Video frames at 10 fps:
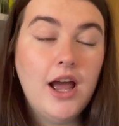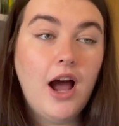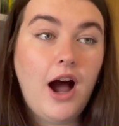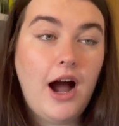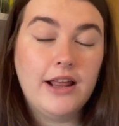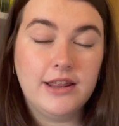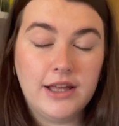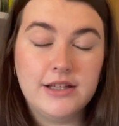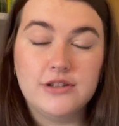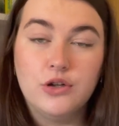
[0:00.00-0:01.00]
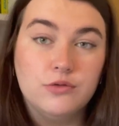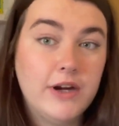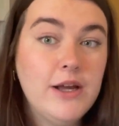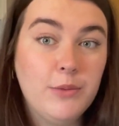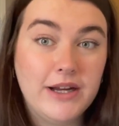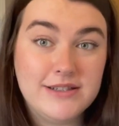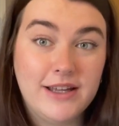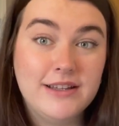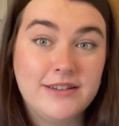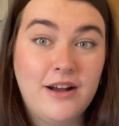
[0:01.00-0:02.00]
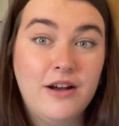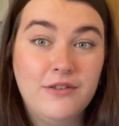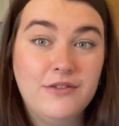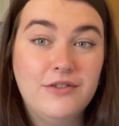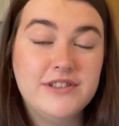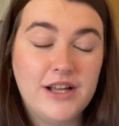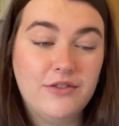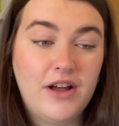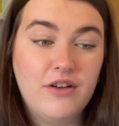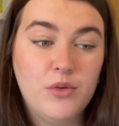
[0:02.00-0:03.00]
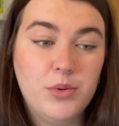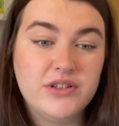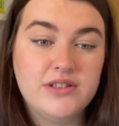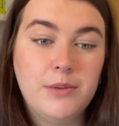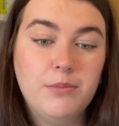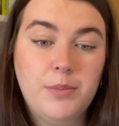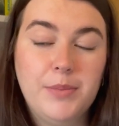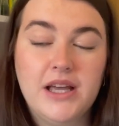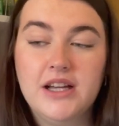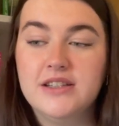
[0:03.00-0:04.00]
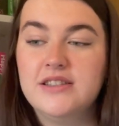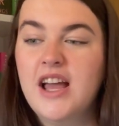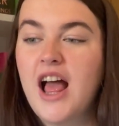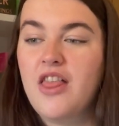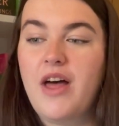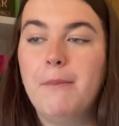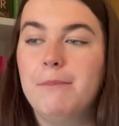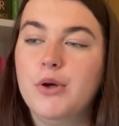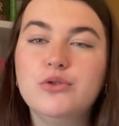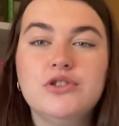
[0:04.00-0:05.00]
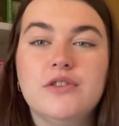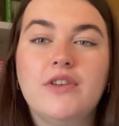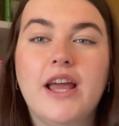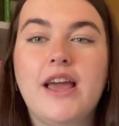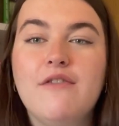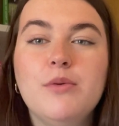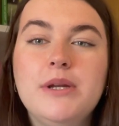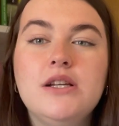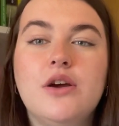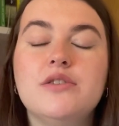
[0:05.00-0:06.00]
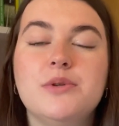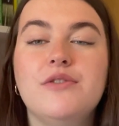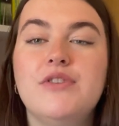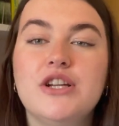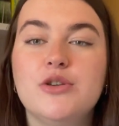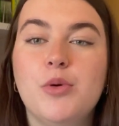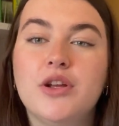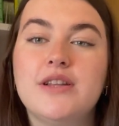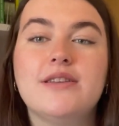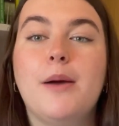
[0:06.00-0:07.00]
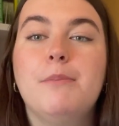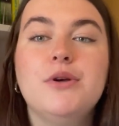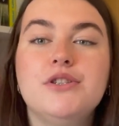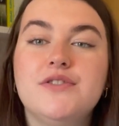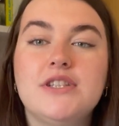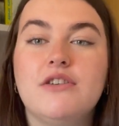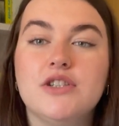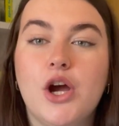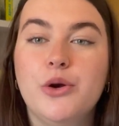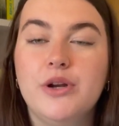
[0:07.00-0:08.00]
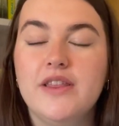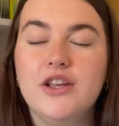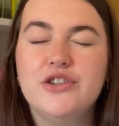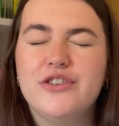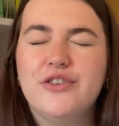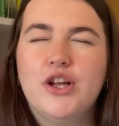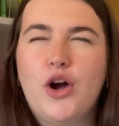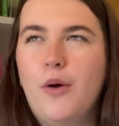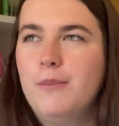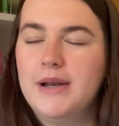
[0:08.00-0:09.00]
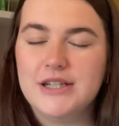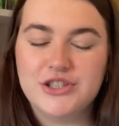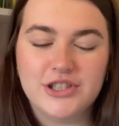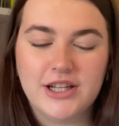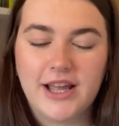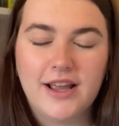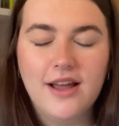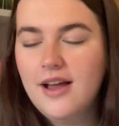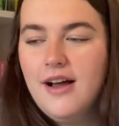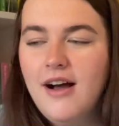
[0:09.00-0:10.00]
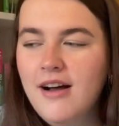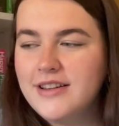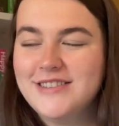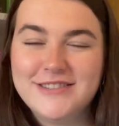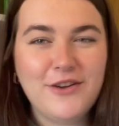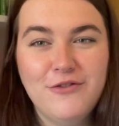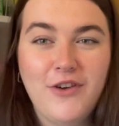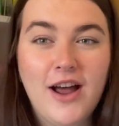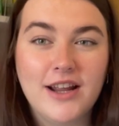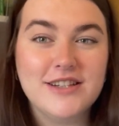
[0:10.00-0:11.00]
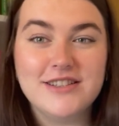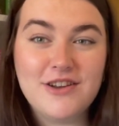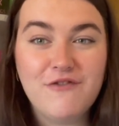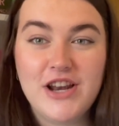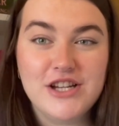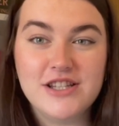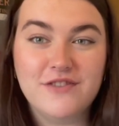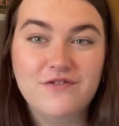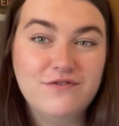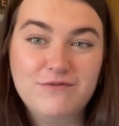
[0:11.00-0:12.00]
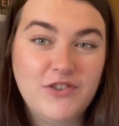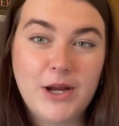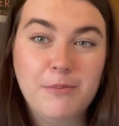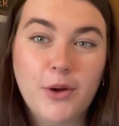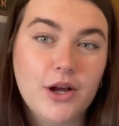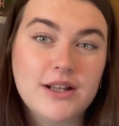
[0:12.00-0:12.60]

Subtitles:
I think is a great way to get yourself out of a book slump, because that boost of, like, everybody knows when you finish a book there's like a boost of serotonin that you just feel accomplished and like, oh, this is so fun, I just finished this freaking book.